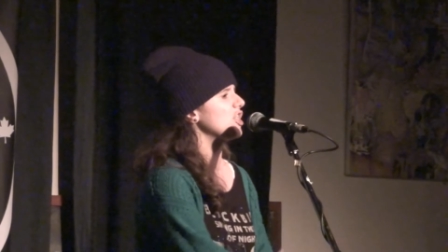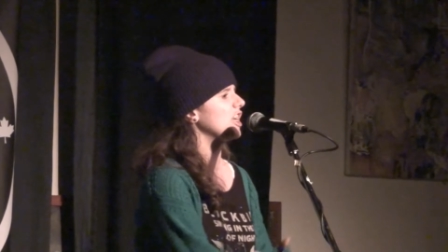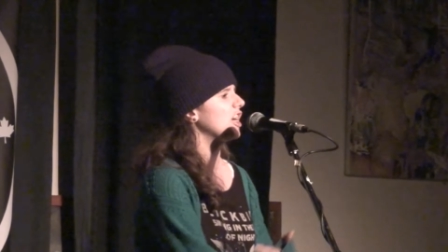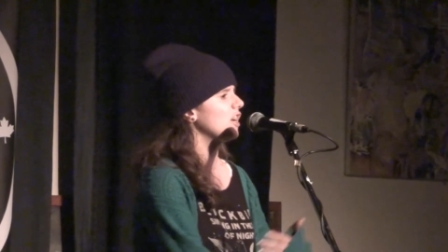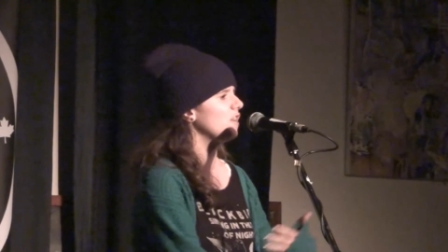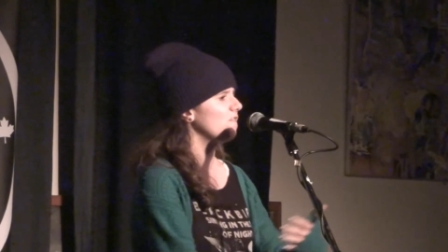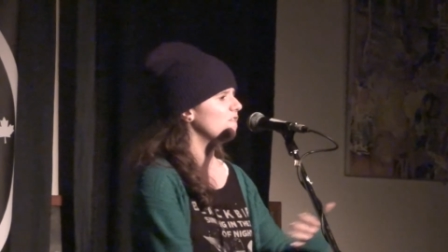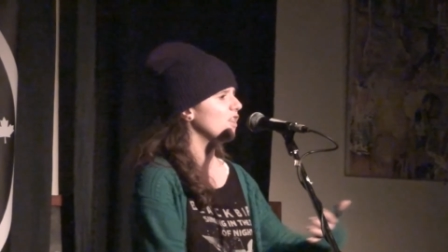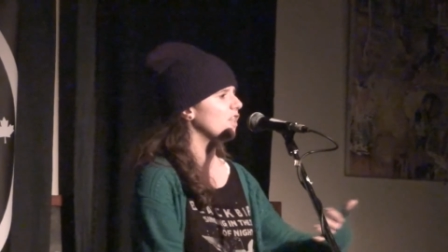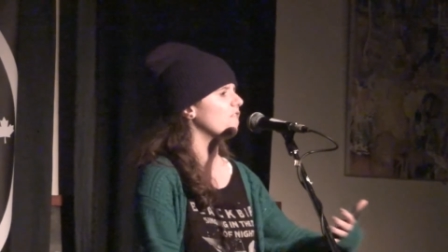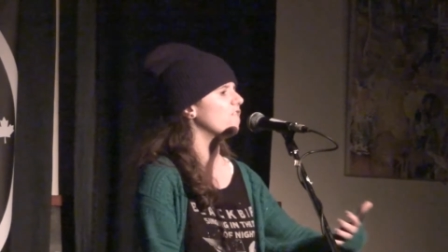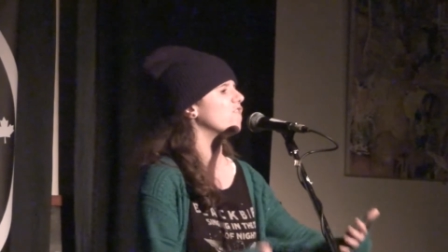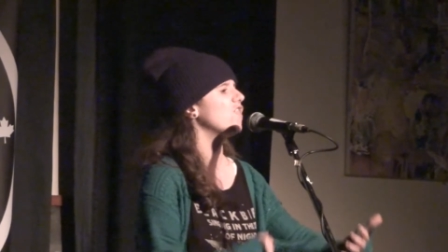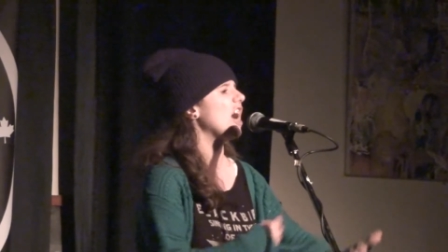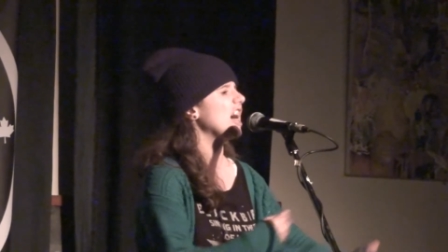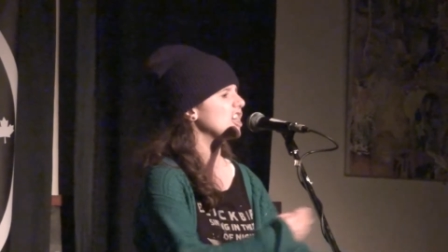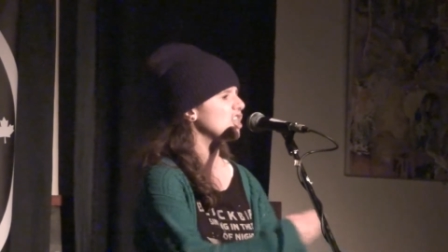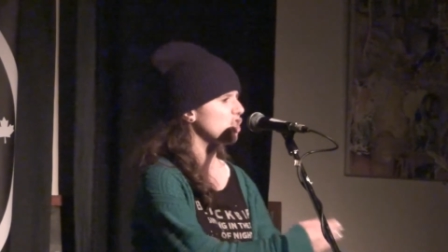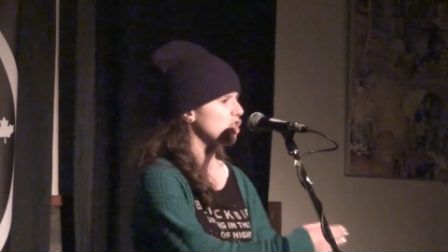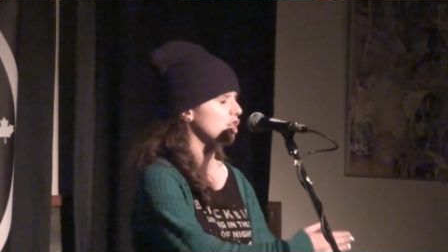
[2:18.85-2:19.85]
They couldn't feel a
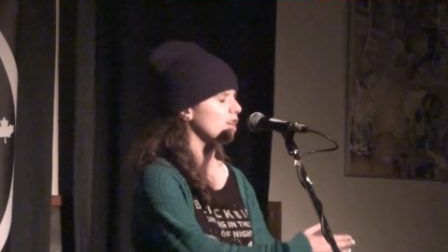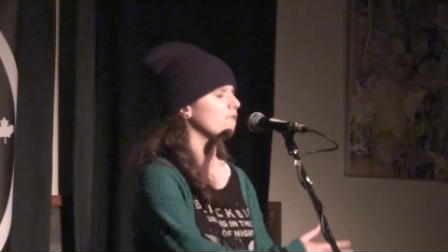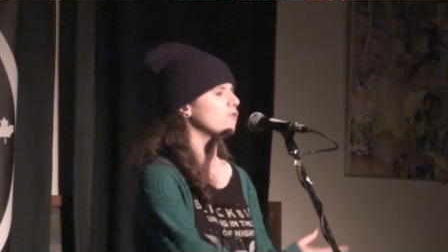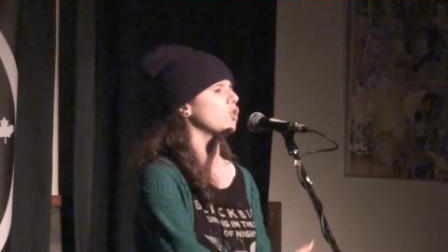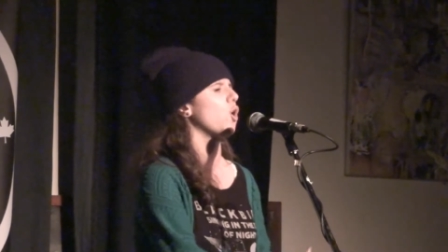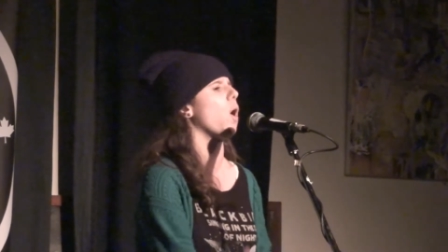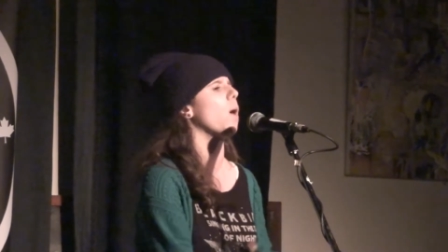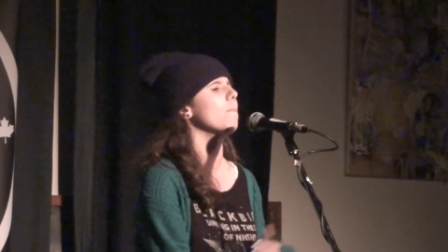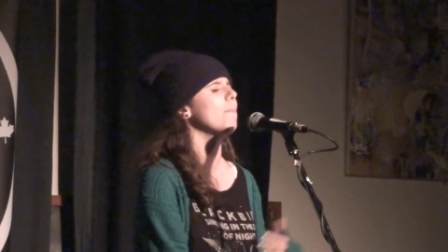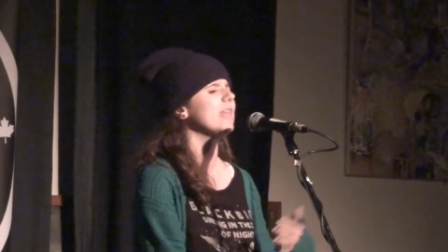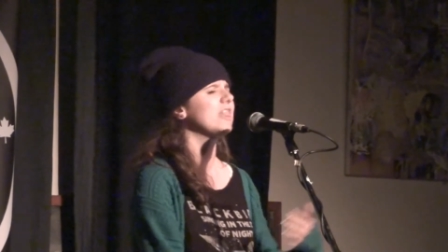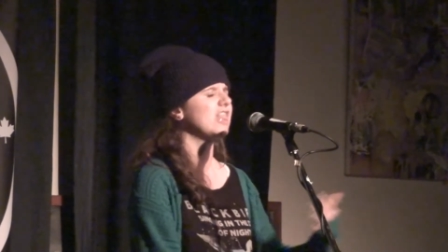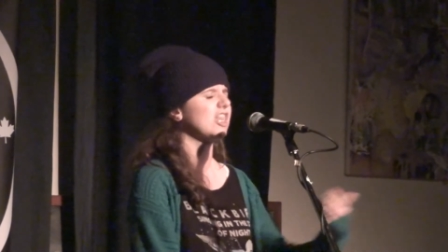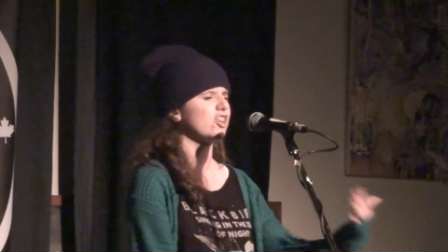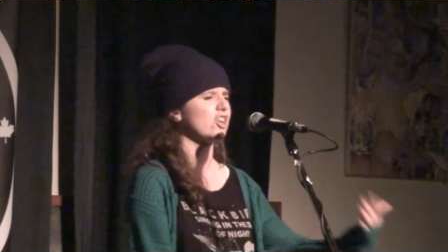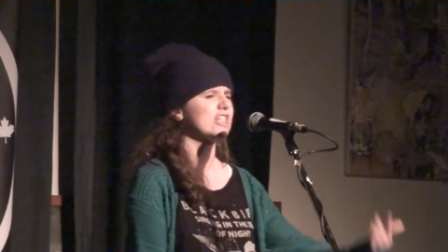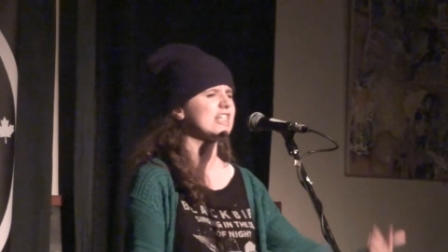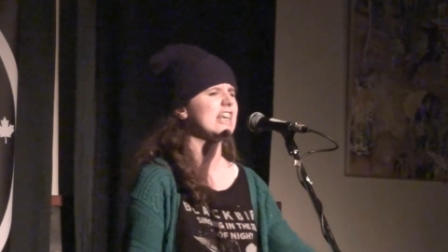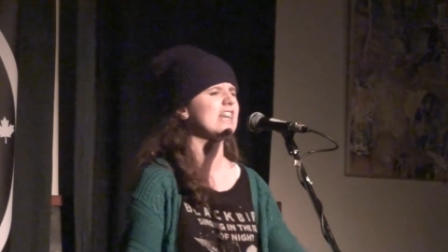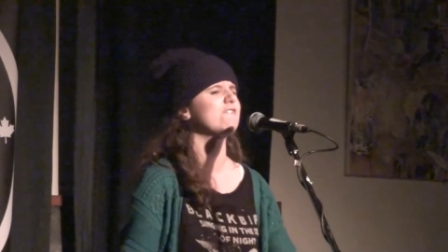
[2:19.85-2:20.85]
fraction of torment
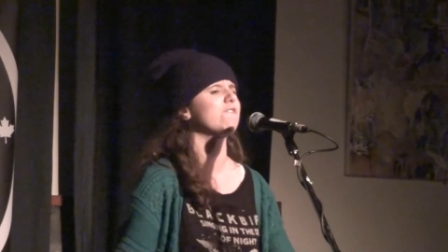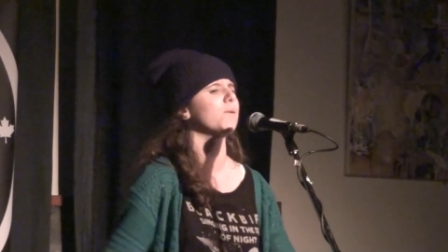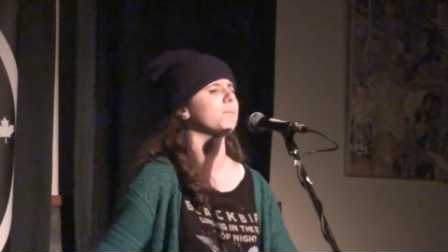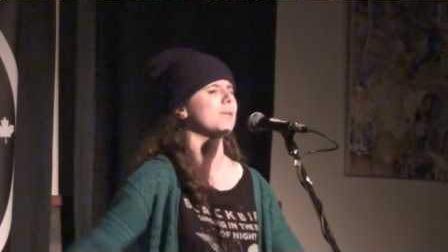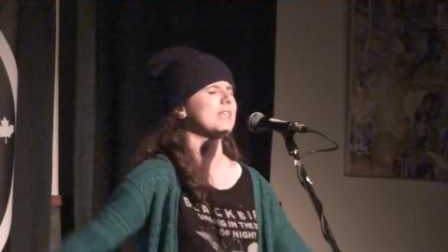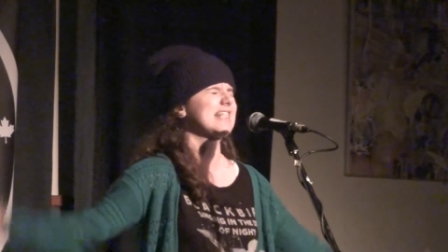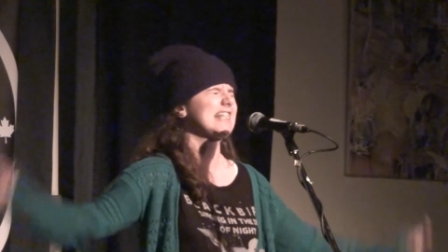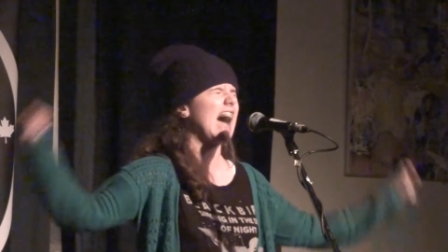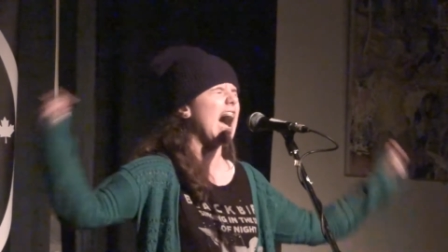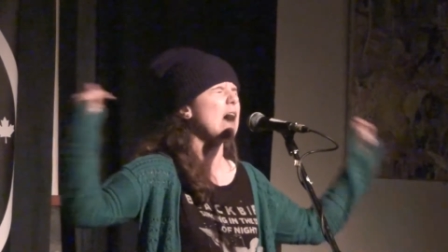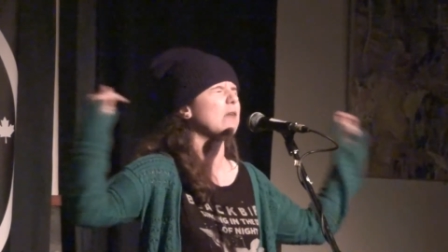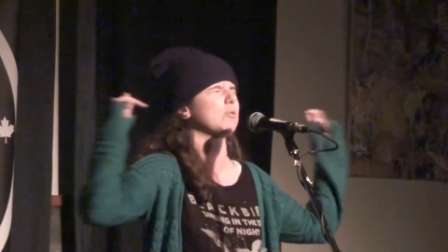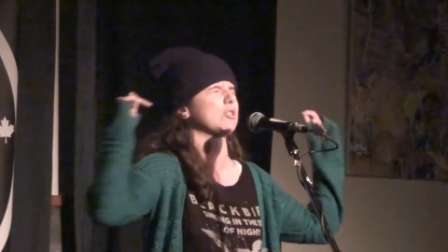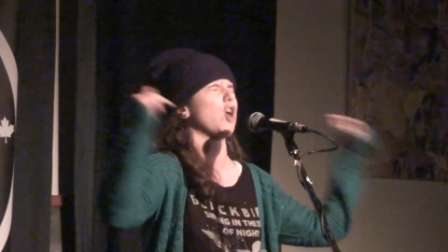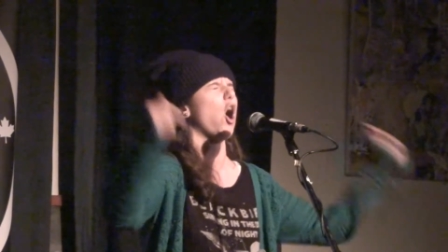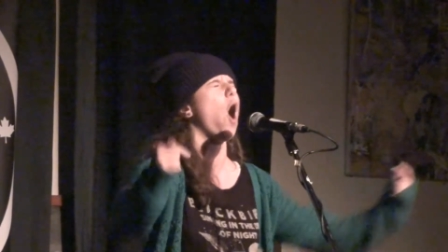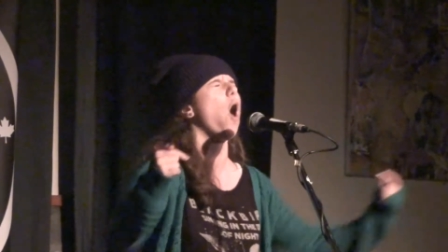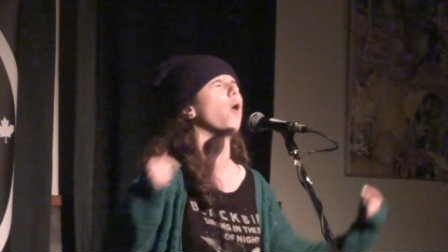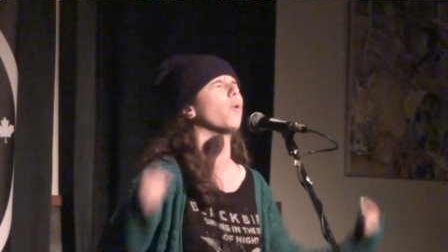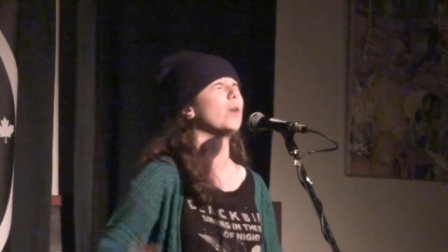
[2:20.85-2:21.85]
that her scent from the sky was
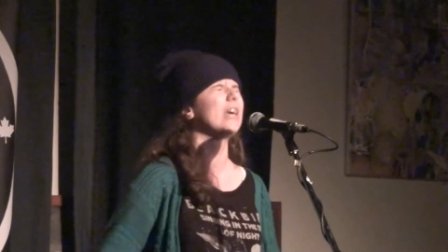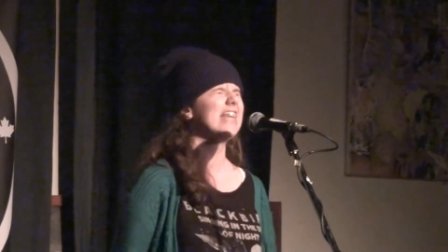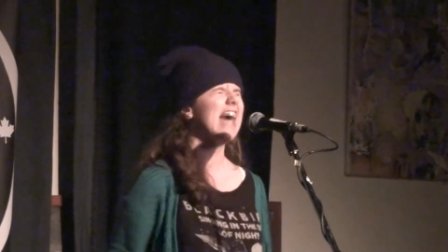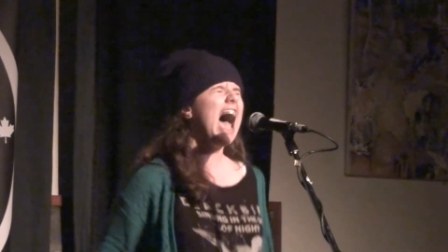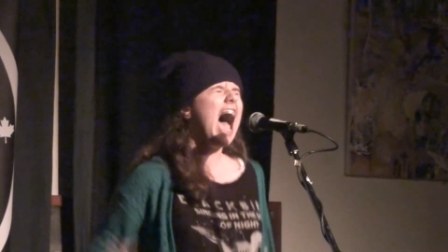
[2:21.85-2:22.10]
horrid.